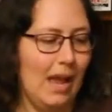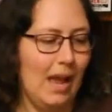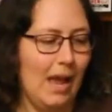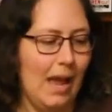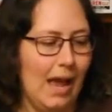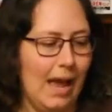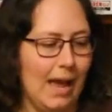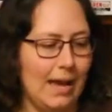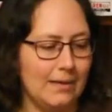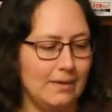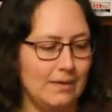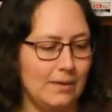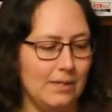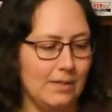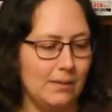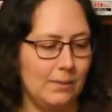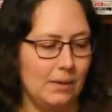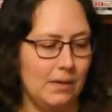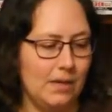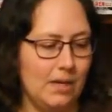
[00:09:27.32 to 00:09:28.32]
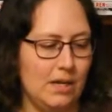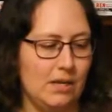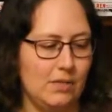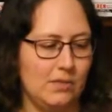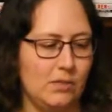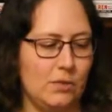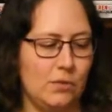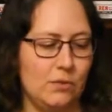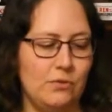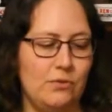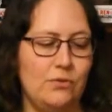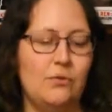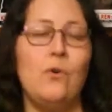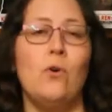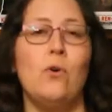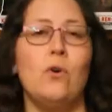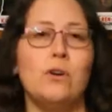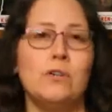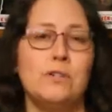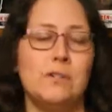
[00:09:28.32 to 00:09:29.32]
And this one is called
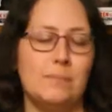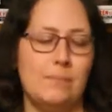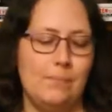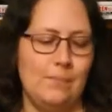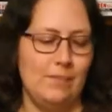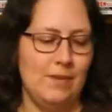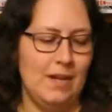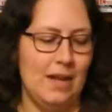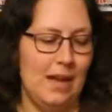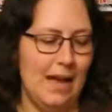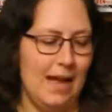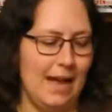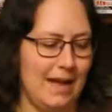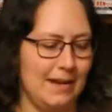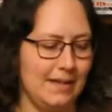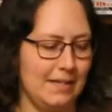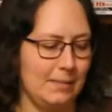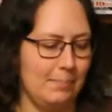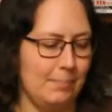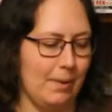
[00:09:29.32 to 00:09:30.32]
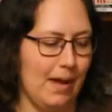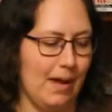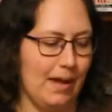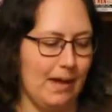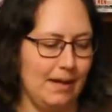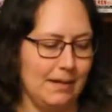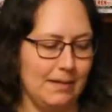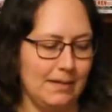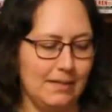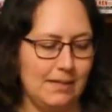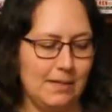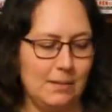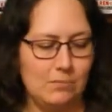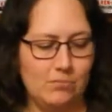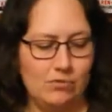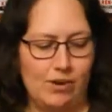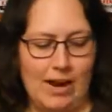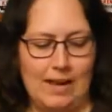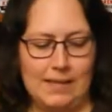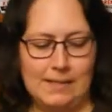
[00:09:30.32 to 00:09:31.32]
Fawkes, and it's by Nadine
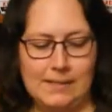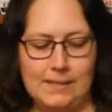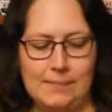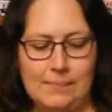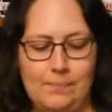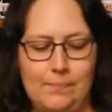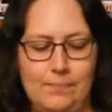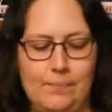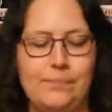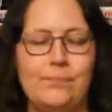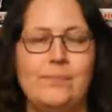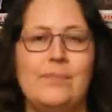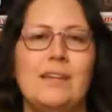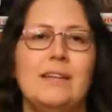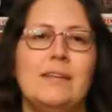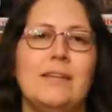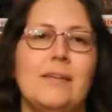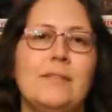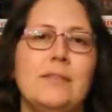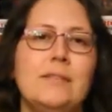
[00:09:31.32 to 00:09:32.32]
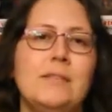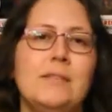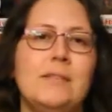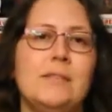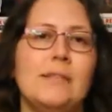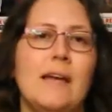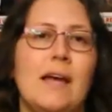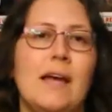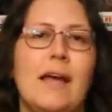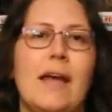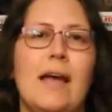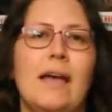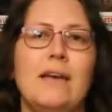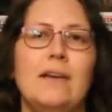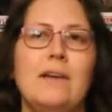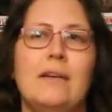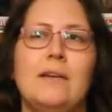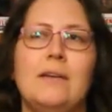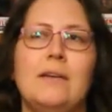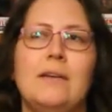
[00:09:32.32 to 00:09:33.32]
Brands. Now this is
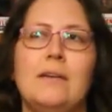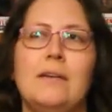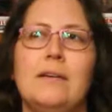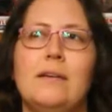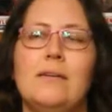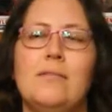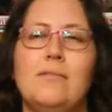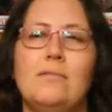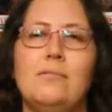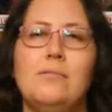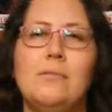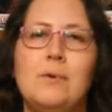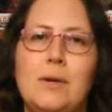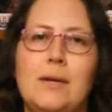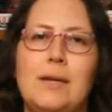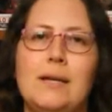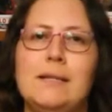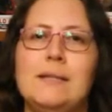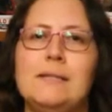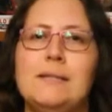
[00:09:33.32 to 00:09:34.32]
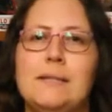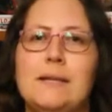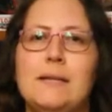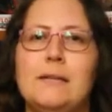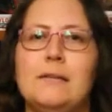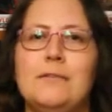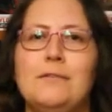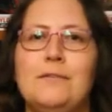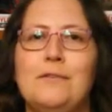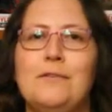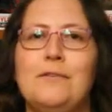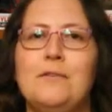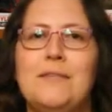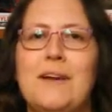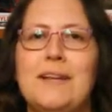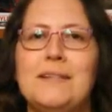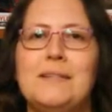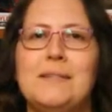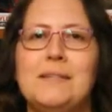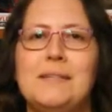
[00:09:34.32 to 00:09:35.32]
a really skillful
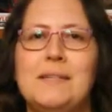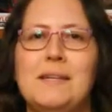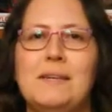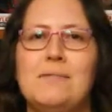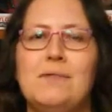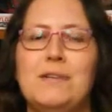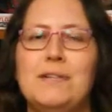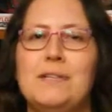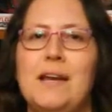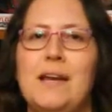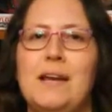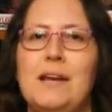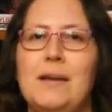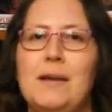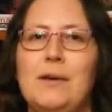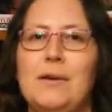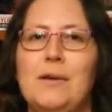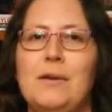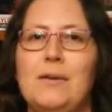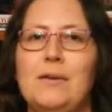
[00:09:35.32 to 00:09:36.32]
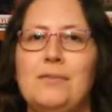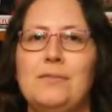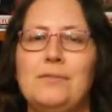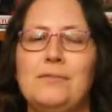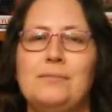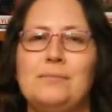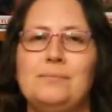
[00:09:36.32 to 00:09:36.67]
fantasy retelling of